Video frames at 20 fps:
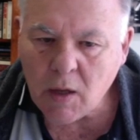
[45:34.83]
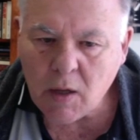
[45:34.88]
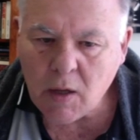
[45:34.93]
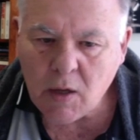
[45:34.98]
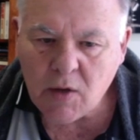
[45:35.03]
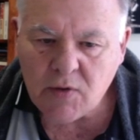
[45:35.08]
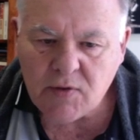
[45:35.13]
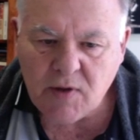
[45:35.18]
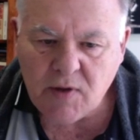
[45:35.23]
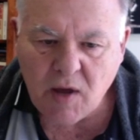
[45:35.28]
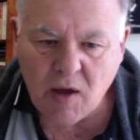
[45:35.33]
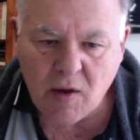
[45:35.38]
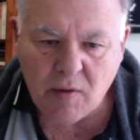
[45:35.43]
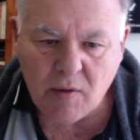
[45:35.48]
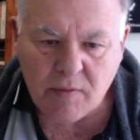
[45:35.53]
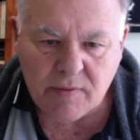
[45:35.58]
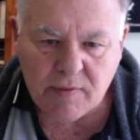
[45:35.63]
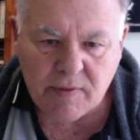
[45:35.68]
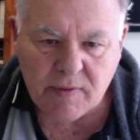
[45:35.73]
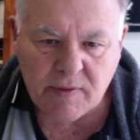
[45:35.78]

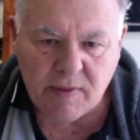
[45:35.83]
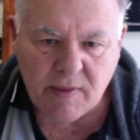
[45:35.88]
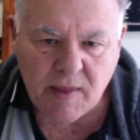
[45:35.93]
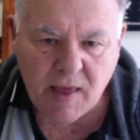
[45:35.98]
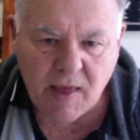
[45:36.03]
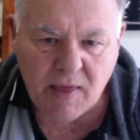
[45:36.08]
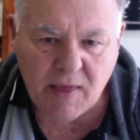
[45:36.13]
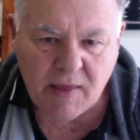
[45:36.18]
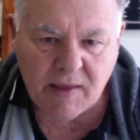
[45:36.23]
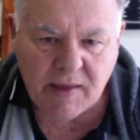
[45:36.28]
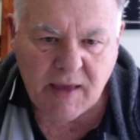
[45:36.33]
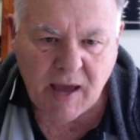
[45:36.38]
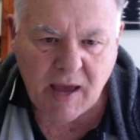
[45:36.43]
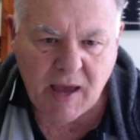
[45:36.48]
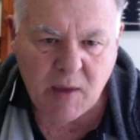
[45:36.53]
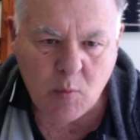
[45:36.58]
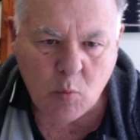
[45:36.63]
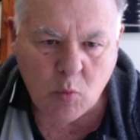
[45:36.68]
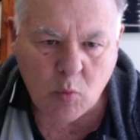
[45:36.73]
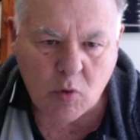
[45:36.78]
So the
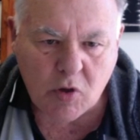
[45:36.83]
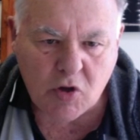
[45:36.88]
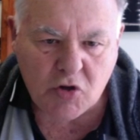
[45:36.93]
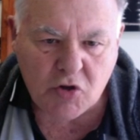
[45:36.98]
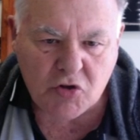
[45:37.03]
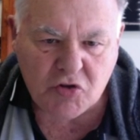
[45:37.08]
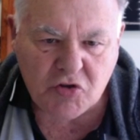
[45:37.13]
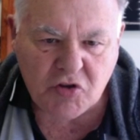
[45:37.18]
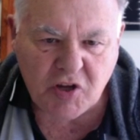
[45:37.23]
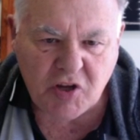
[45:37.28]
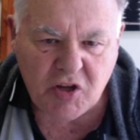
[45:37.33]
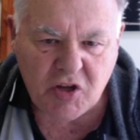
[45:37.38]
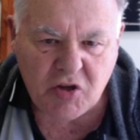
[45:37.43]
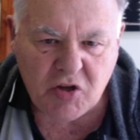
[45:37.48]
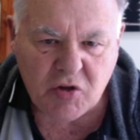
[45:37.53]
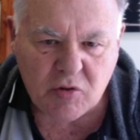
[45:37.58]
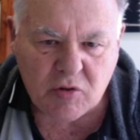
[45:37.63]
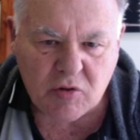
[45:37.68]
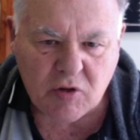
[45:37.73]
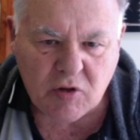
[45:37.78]
game
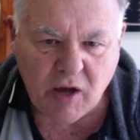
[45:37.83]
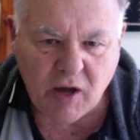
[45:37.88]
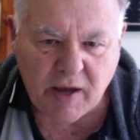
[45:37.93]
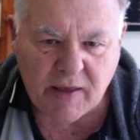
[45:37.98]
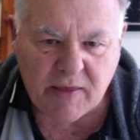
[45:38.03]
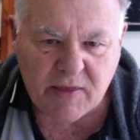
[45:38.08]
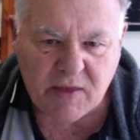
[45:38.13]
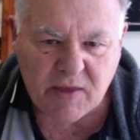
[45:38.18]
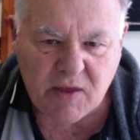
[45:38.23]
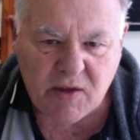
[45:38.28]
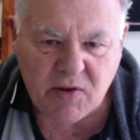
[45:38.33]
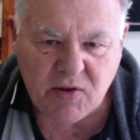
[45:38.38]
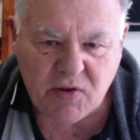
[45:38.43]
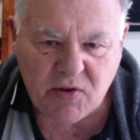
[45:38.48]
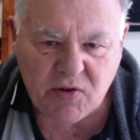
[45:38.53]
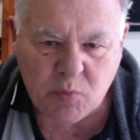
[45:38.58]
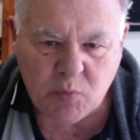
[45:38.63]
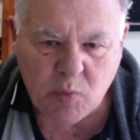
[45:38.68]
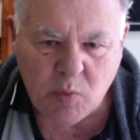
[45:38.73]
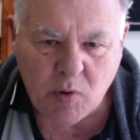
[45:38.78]
continued like
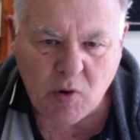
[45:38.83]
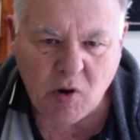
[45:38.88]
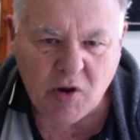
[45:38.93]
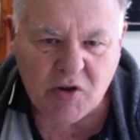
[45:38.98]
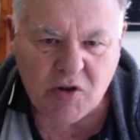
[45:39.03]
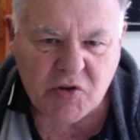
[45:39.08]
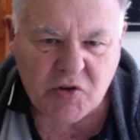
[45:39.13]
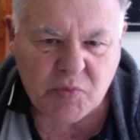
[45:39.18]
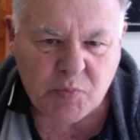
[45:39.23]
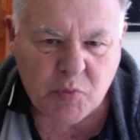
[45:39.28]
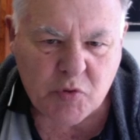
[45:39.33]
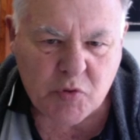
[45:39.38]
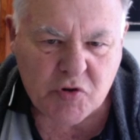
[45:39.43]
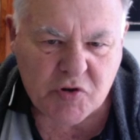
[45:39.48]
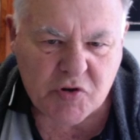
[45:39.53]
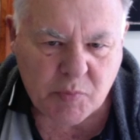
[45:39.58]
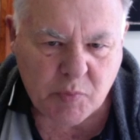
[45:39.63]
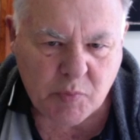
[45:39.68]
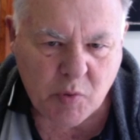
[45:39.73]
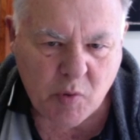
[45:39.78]
this, where I just
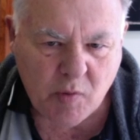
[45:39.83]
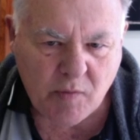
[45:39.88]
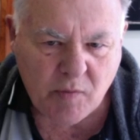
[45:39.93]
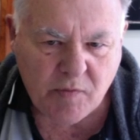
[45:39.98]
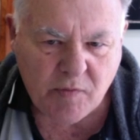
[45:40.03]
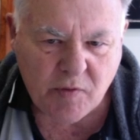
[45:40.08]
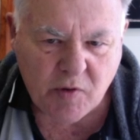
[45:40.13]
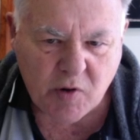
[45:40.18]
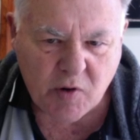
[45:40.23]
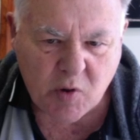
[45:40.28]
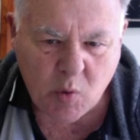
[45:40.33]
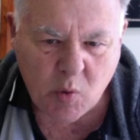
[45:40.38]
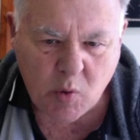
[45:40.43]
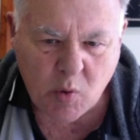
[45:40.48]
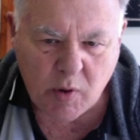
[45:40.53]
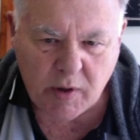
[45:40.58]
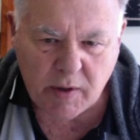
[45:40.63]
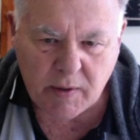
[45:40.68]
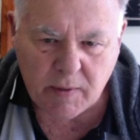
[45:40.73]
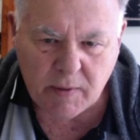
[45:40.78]
pushed a pawn for a
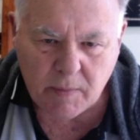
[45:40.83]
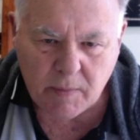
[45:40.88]
queen.